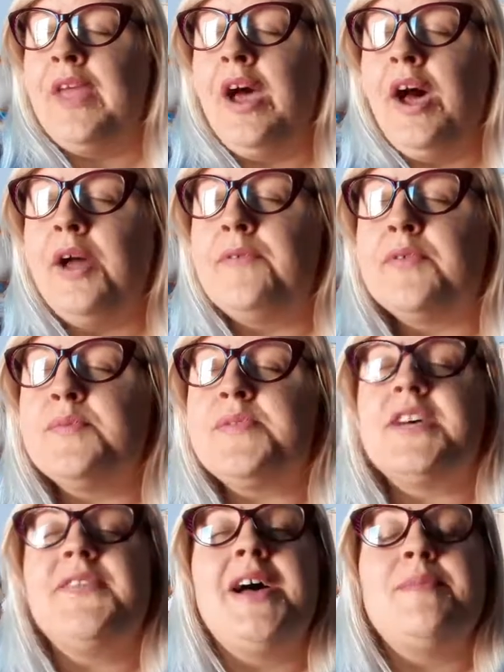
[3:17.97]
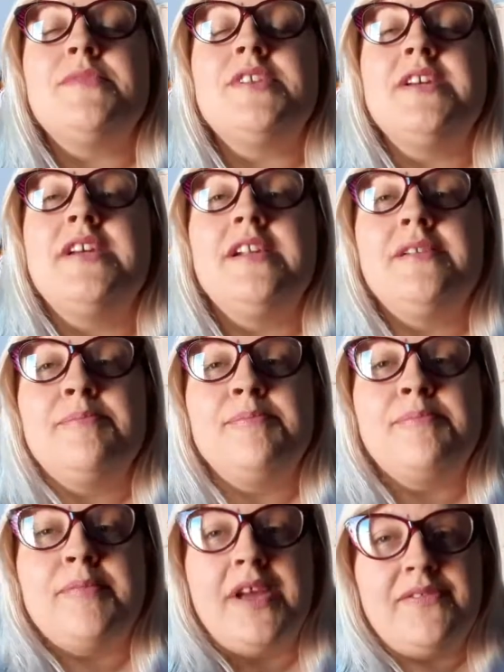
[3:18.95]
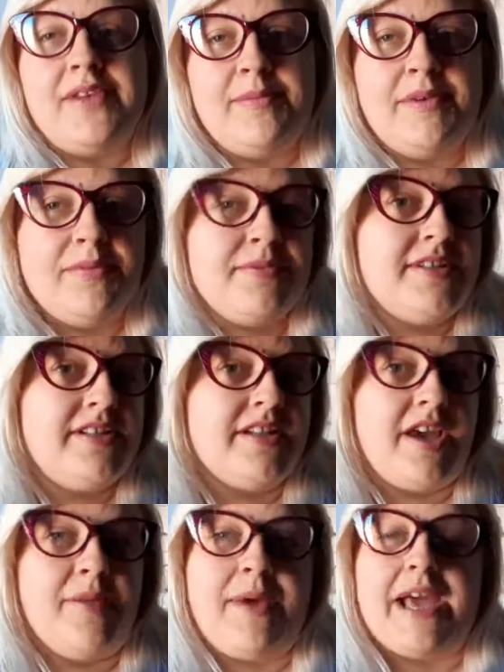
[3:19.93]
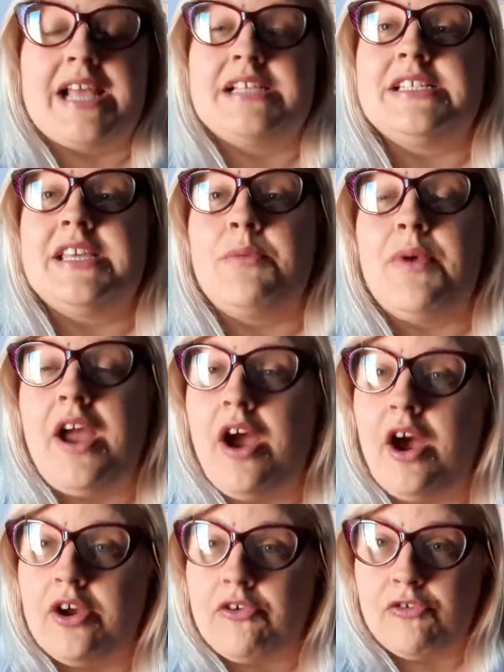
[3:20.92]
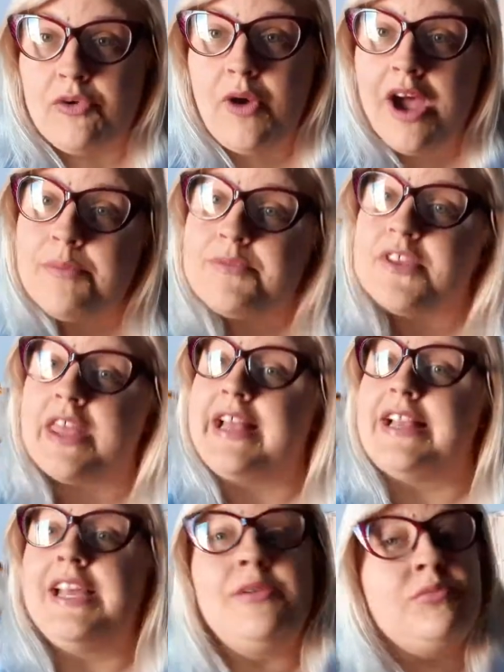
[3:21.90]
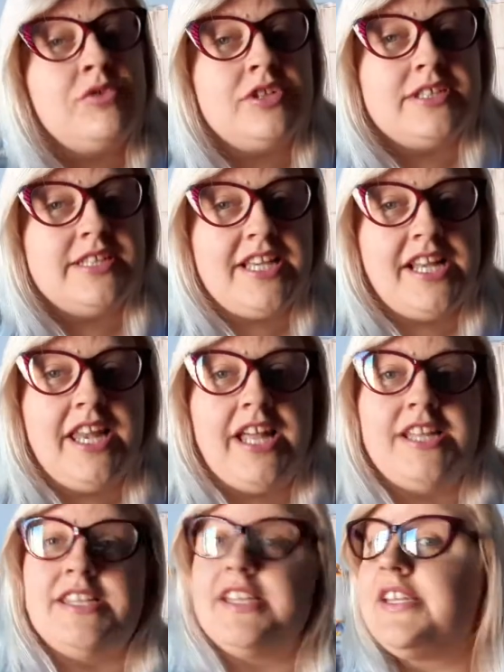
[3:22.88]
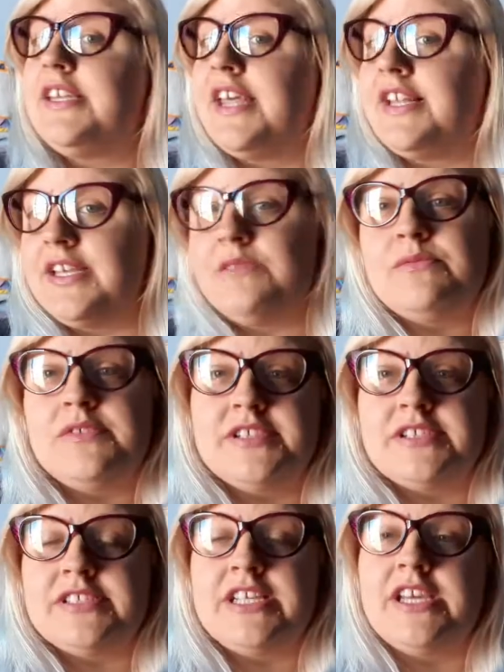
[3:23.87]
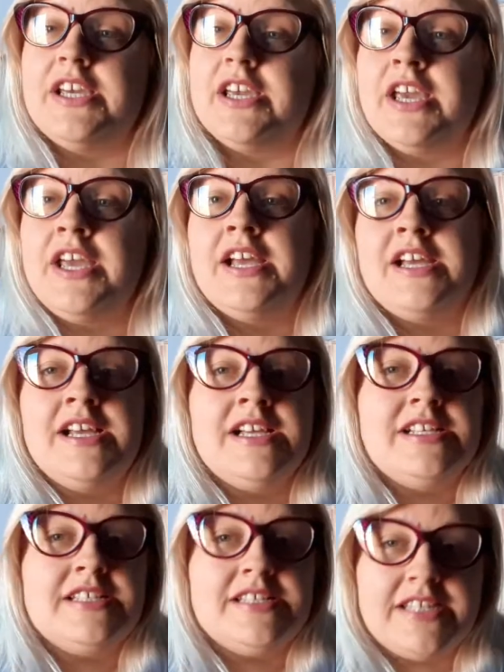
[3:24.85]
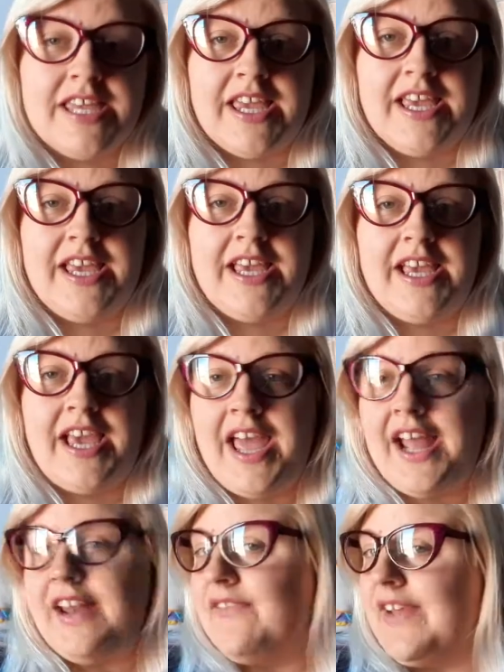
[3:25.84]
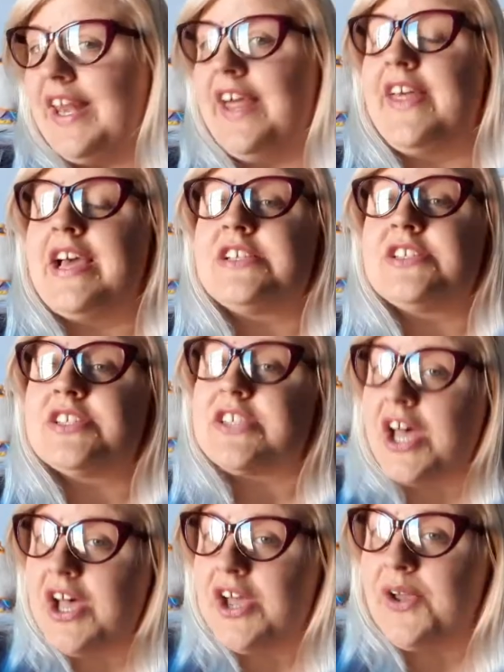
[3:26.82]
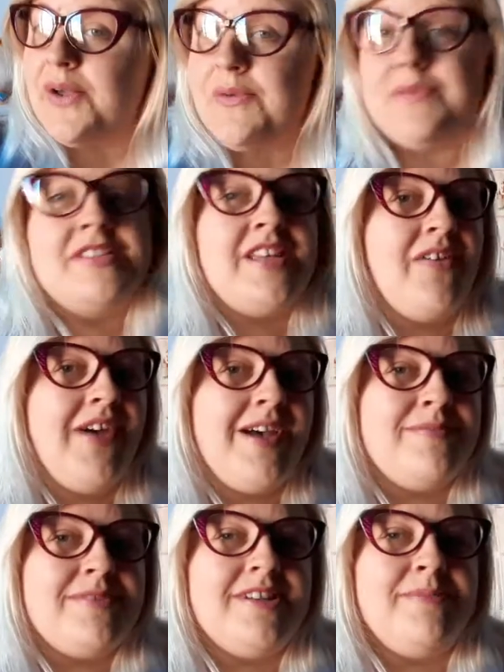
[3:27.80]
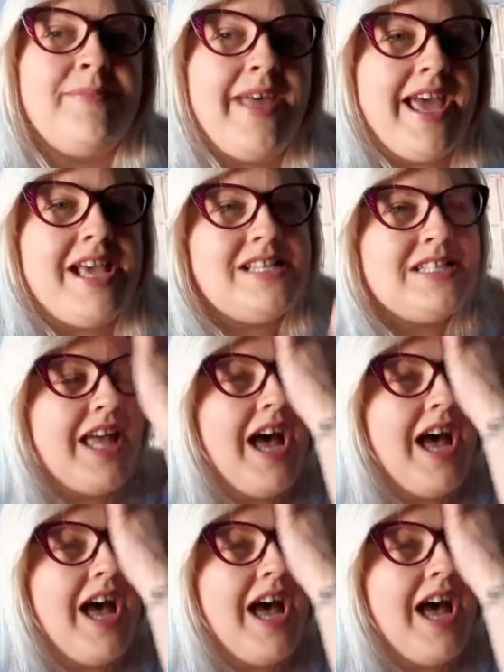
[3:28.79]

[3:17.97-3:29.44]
I'm from Southampton. My family wanted to go back and see where I grew up, so they didn't want to see London, they didn't want to see anything like that, so it was Southampton base.